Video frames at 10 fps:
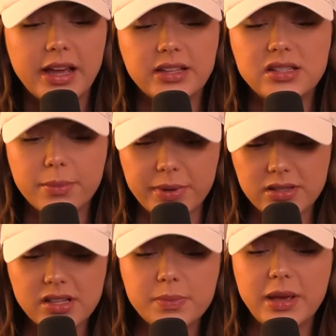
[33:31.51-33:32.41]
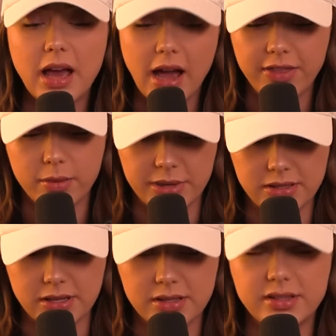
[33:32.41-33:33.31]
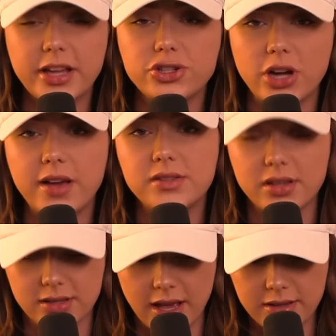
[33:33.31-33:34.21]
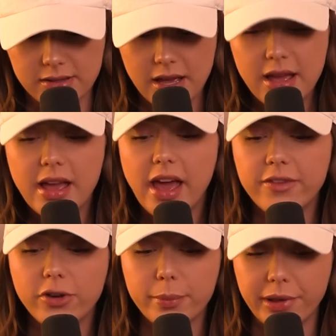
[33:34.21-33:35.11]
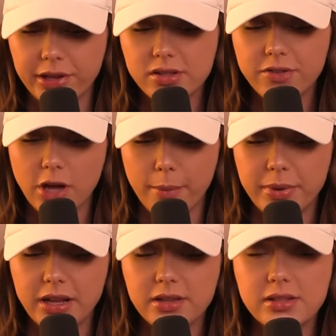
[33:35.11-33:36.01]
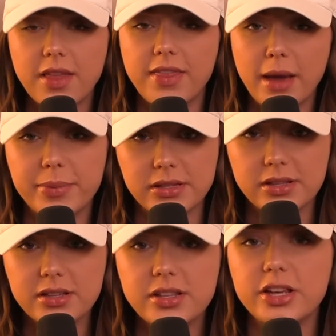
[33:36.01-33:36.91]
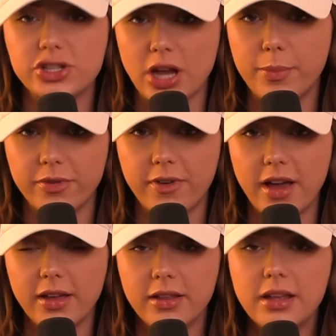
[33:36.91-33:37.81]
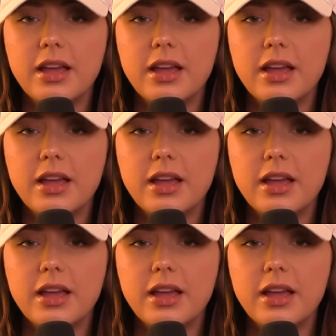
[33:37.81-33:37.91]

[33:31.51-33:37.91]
It's the business behind the business that drives success, and for millions of companies, that business is Shopify.